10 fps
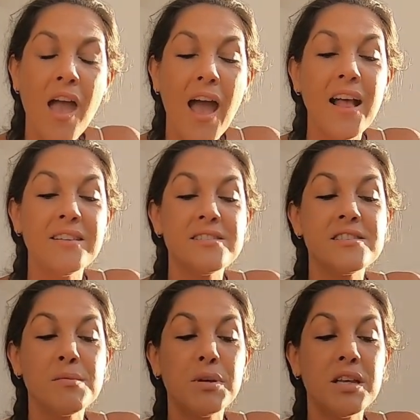And
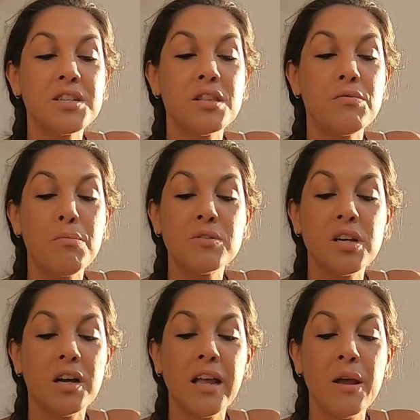similar to the
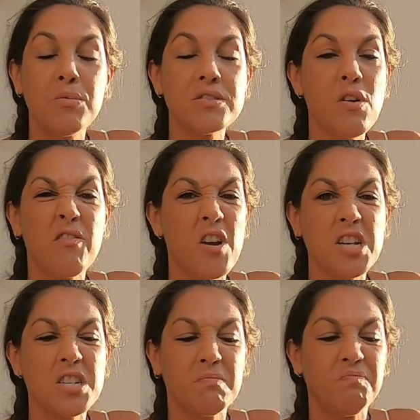ramutang, it was not
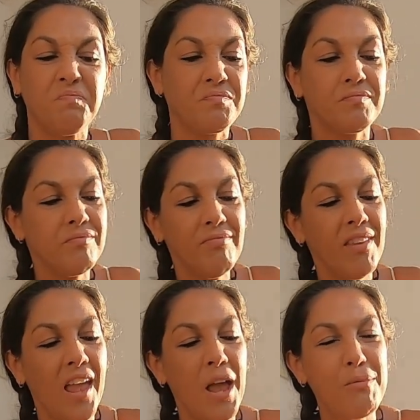fresh.
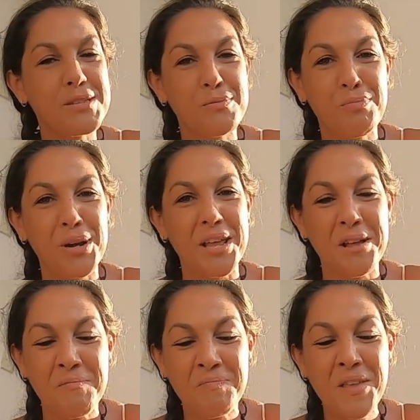It was a pretty
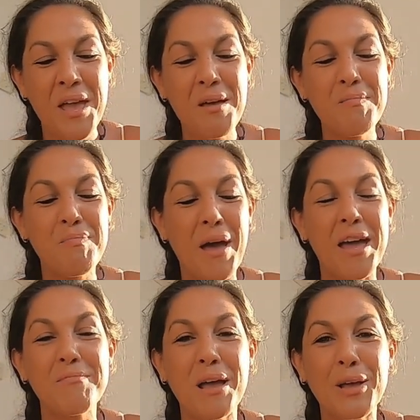
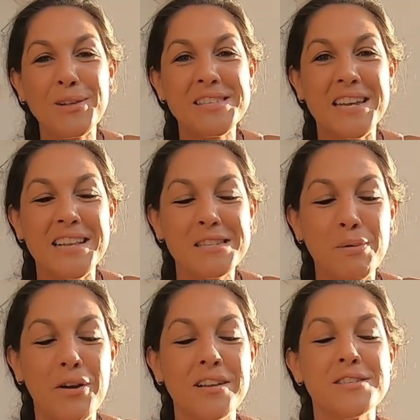bad mangosteen
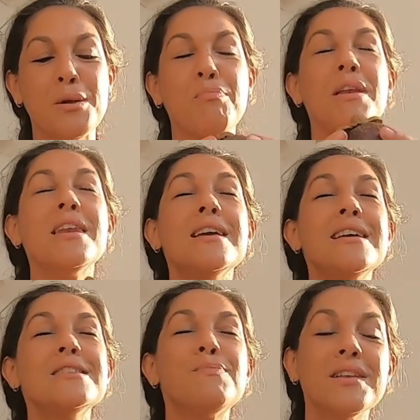experience. So
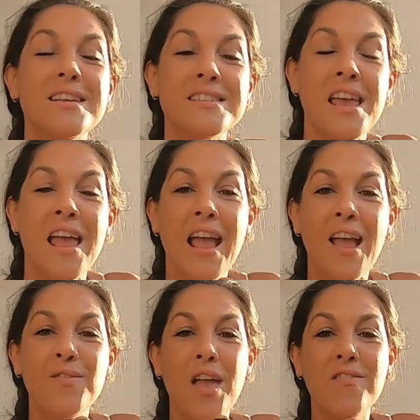please, please,
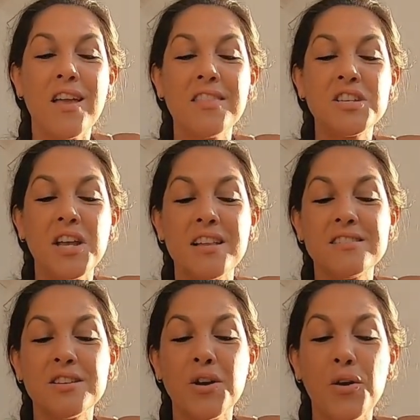if you ever get the chance
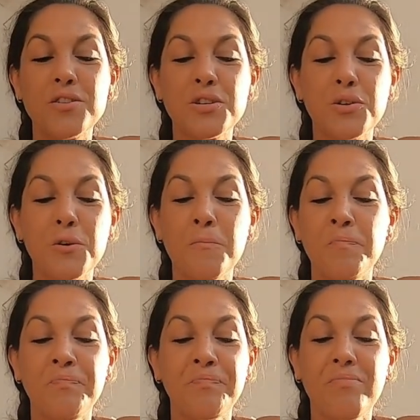to go to
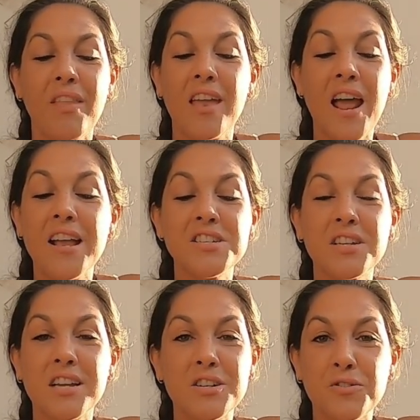an
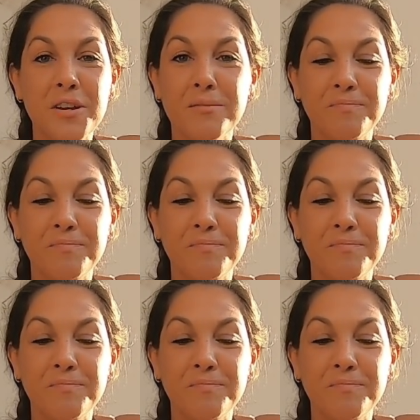Asian country